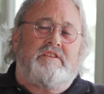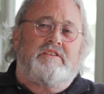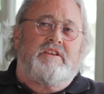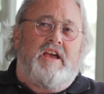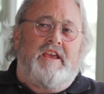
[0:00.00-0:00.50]

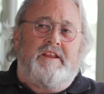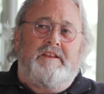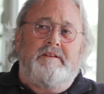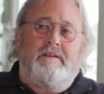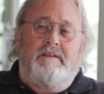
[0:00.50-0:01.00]
decided
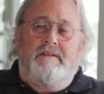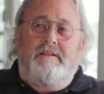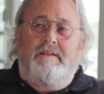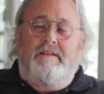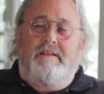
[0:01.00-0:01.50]

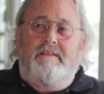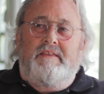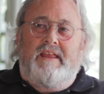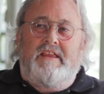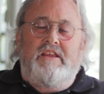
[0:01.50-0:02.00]

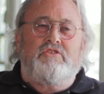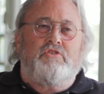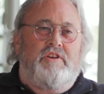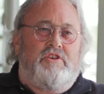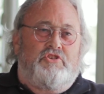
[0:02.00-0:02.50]
that he is
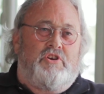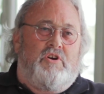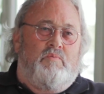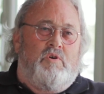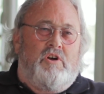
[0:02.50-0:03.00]
going to
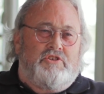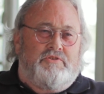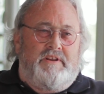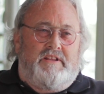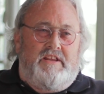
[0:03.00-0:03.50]
show Wall
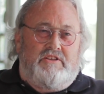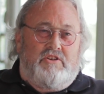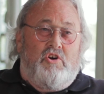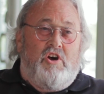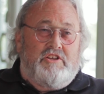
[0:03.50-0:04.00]
Street that he's a
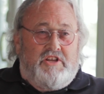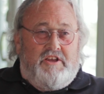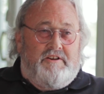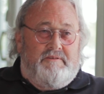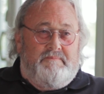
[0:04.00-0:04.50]
cost
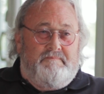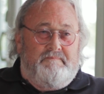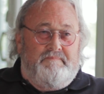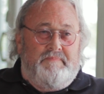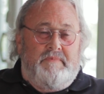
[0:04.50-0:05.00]
cutter.
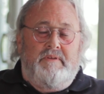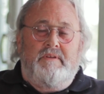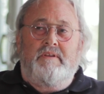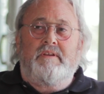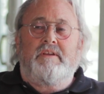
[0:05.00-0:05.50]

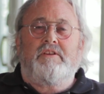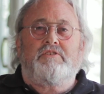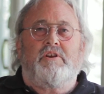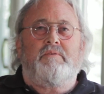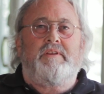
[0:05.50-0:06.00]

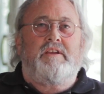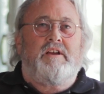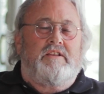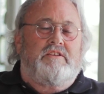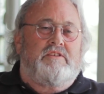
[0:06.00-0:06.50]
So he
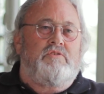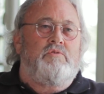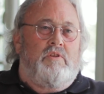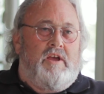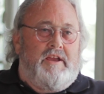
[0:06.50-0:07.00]
cuts
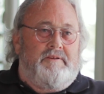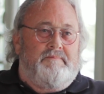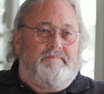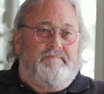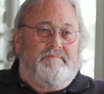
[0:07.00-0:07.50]
New Line.
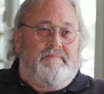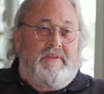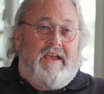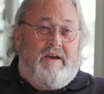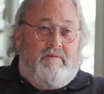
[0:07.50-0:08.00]

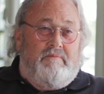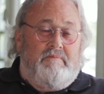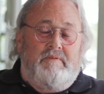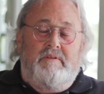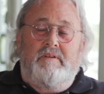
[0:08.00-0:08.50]
Now,
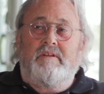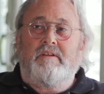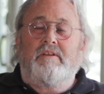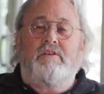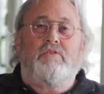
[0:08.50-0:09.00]

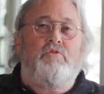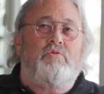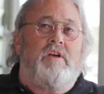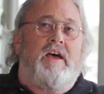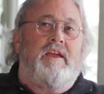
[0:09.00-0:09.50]
New
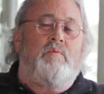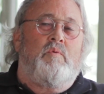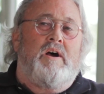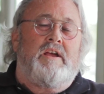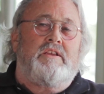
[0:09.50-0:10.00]
Line
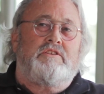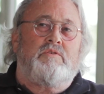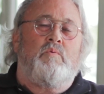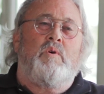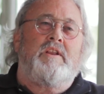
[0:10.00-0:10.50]
was
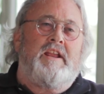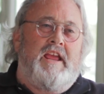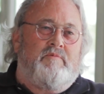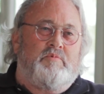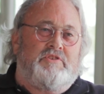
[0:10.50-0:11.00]
one and a
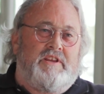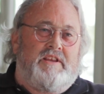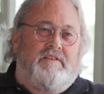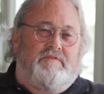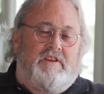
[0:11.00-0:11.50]
half
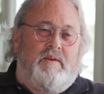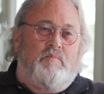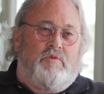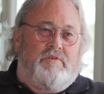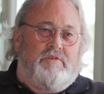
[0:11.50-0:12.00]
percent of Time
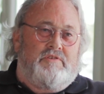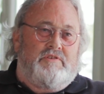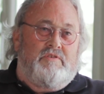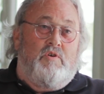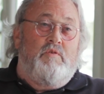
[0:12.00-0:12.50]

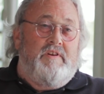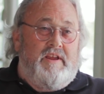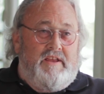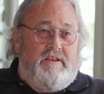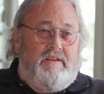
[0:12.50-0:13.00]
Warner's
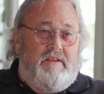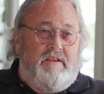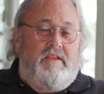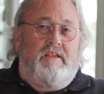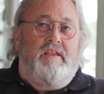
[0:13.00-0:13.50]
overhead
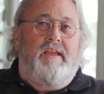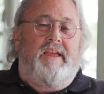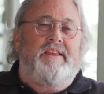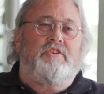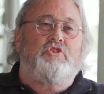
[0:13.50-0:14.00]

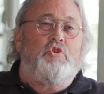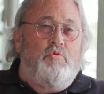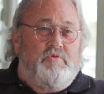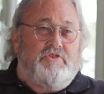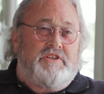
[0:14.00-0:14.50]
and two
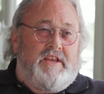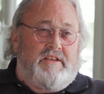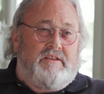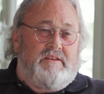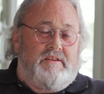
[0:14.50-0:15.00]

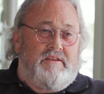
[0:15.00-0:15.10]
percent